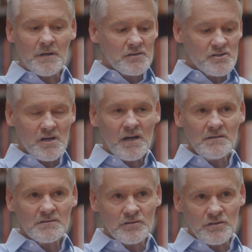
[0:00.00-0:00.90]

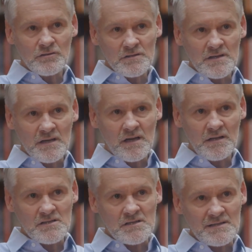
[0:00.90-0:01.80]
Child
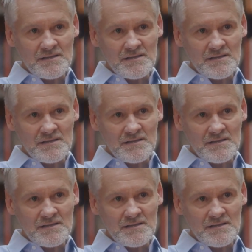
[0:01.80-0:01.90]
neuropsychology is